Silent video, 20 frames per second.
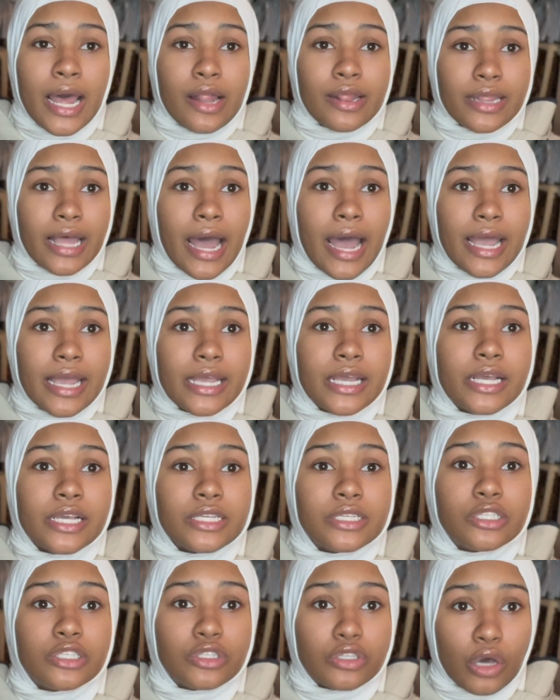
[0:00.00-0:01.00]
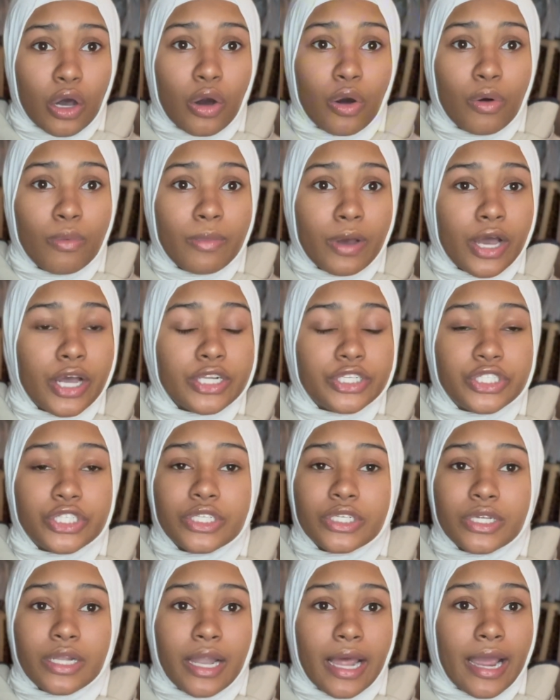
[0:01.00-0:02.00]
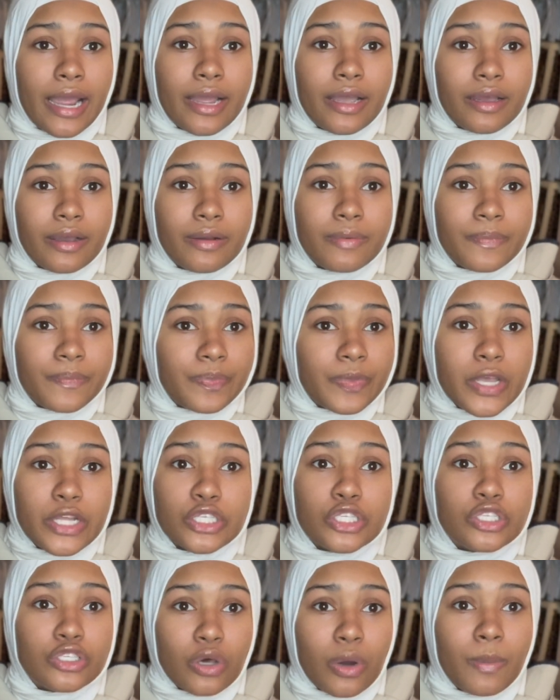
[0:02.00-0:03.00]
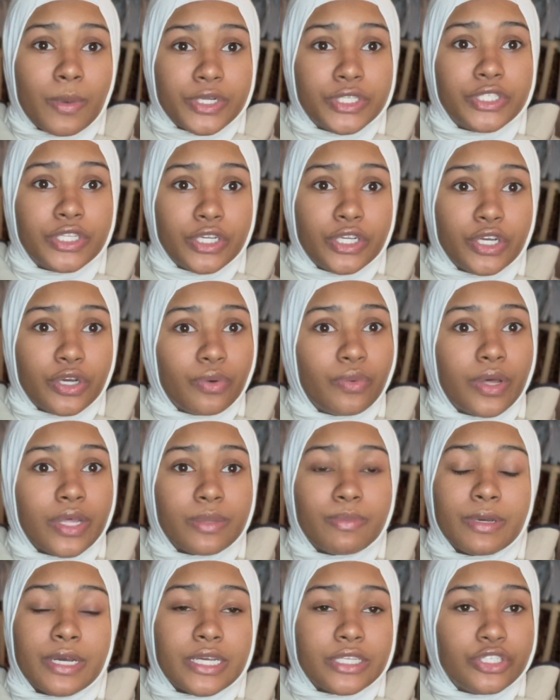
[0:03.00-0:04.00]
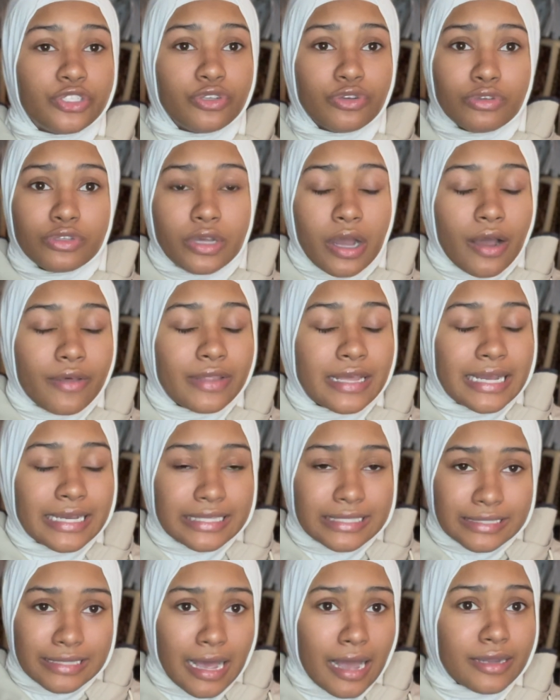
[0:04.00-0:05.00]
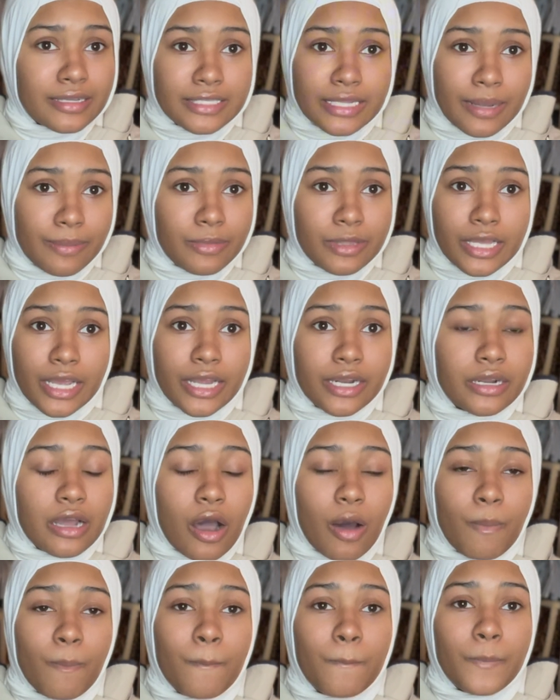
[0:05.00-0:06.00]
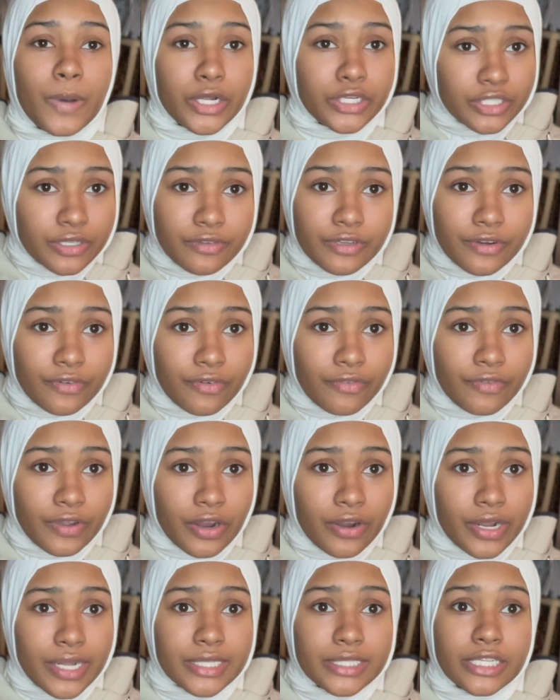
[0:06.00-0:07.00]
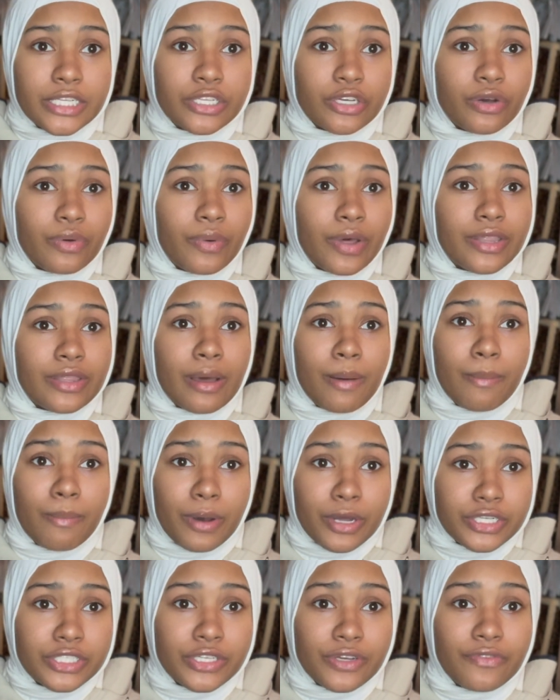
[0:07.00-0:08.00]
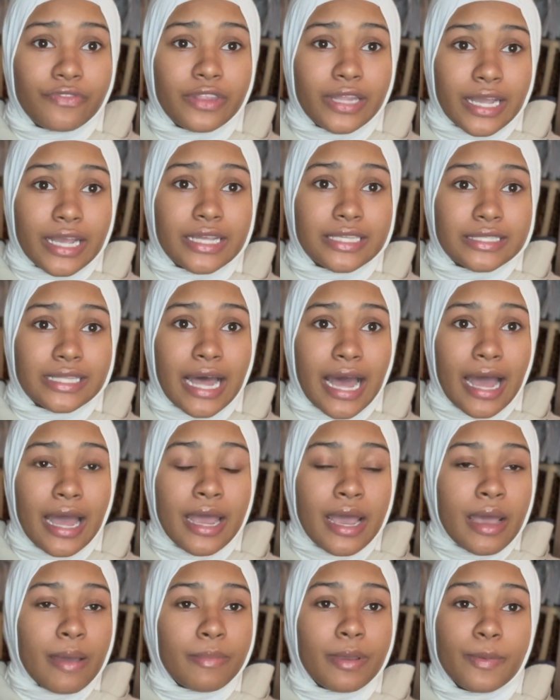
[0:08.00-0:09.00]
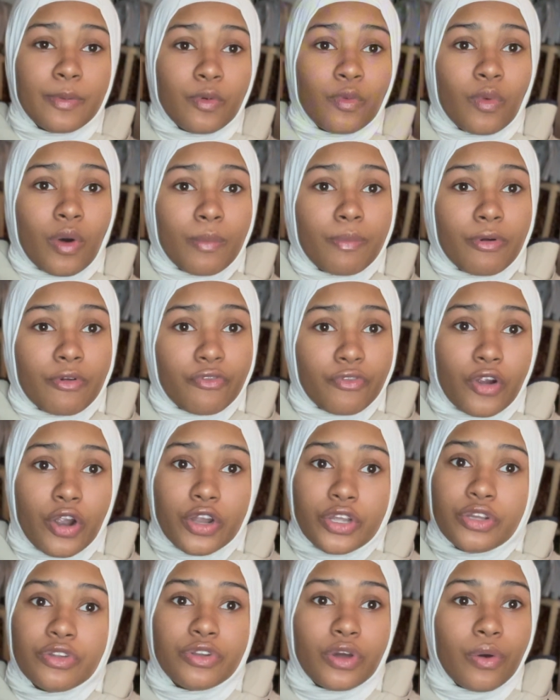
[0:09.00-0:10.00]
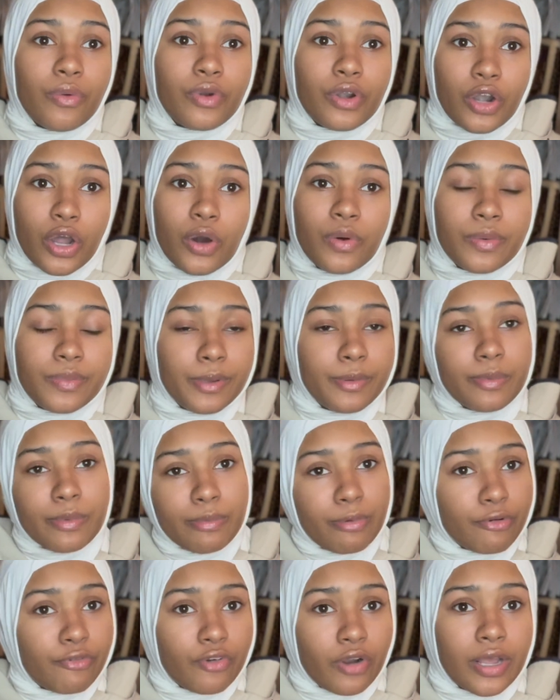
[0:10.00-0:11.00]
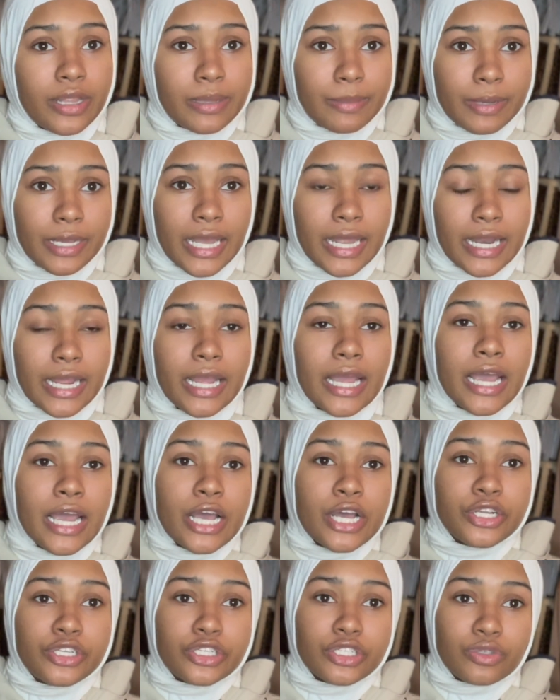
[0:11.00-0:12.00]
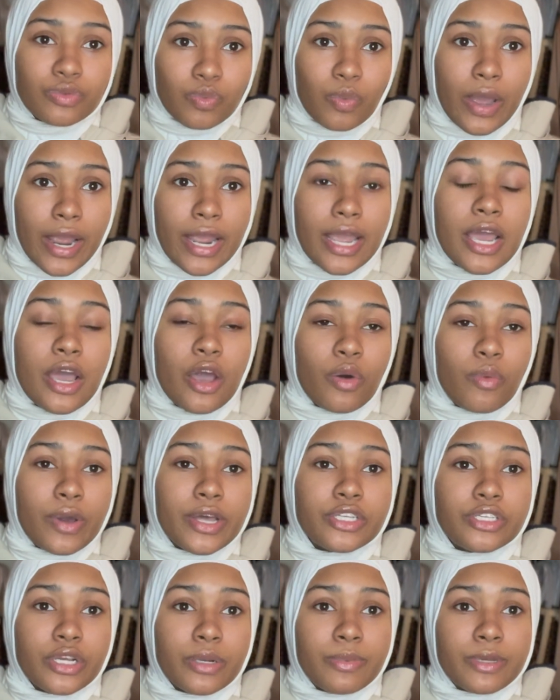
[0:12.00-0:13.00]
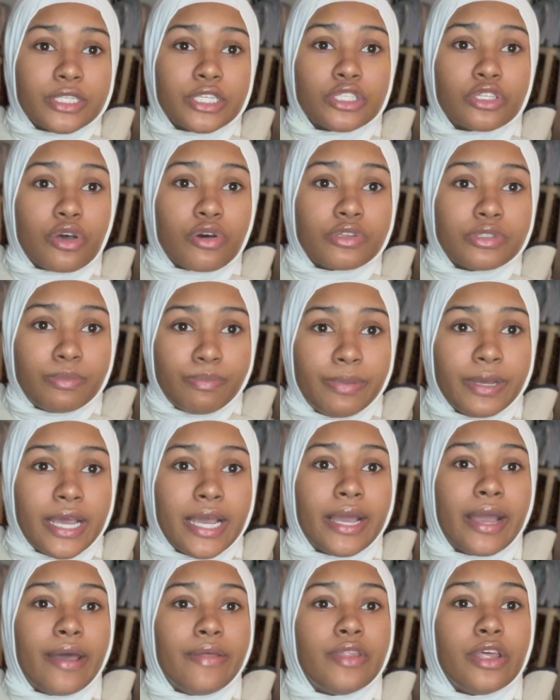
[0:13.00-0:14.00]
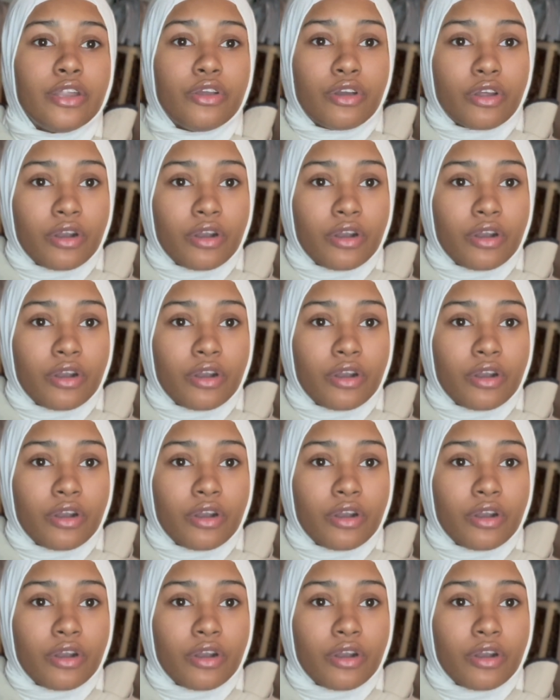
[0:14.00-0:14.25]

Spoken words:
That is so much, like, it's so much to deal with, because shoes are the exact same thing. A bunch of different variants to deal with, a bunch of things that people won't prefer. You don't know what people prefer in the beginning. Just wait till your business goes big, and then you can